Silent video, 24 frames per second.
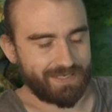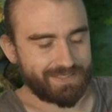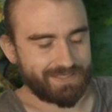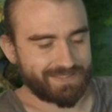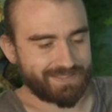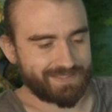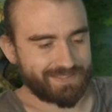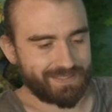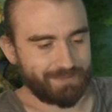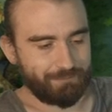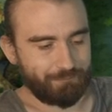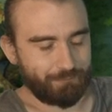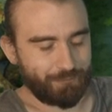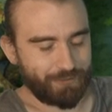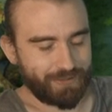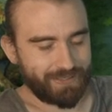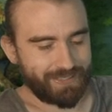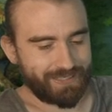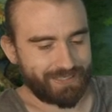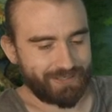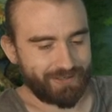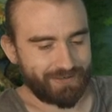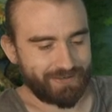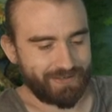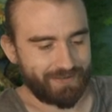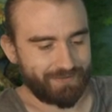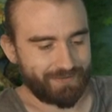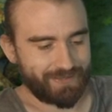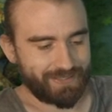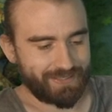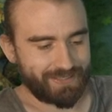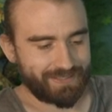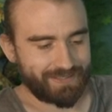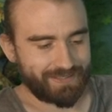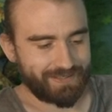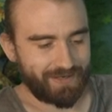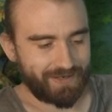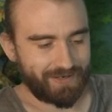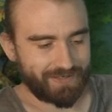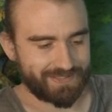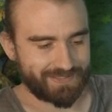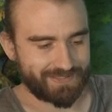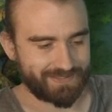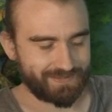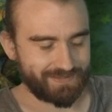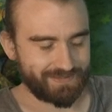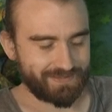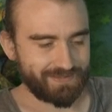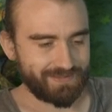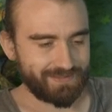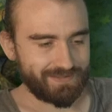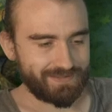actually pretty good. I think he got us there.